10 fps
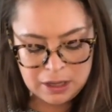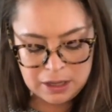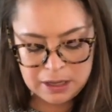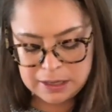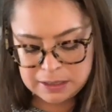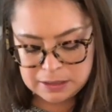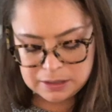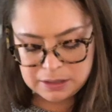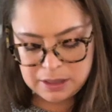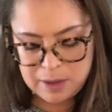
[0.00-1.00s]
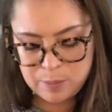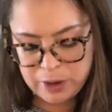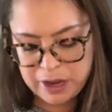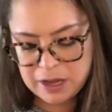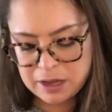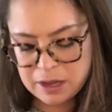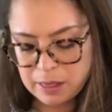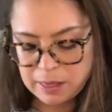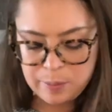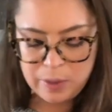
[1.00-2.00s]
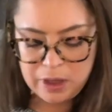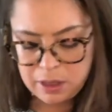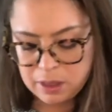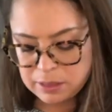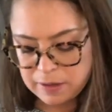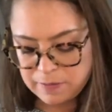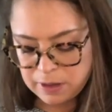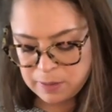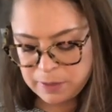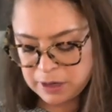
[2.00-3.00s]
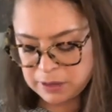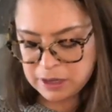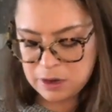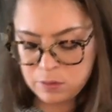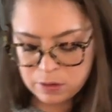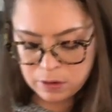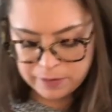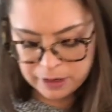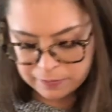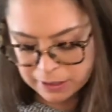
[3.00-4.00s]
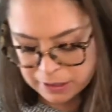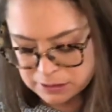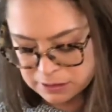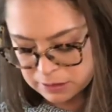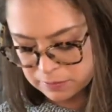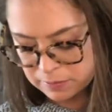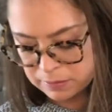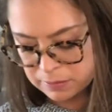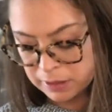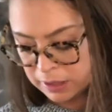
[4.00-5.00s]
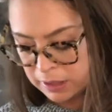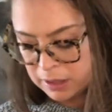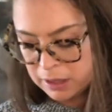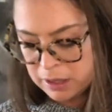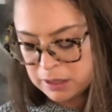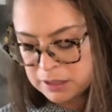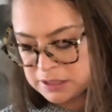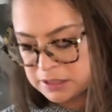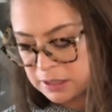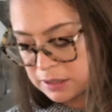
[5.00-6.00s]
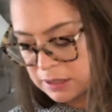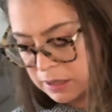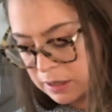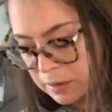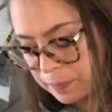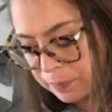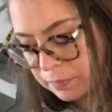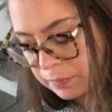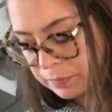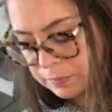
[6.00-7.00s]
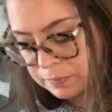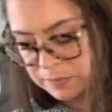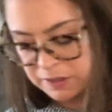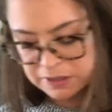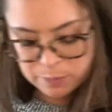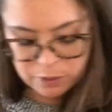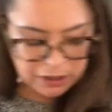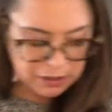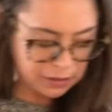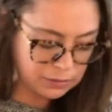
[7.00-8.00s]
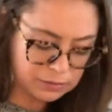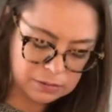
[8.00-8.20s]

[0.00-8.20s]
and they break and they peel and they fall apart and they don't grow very fast, so it's disappointing.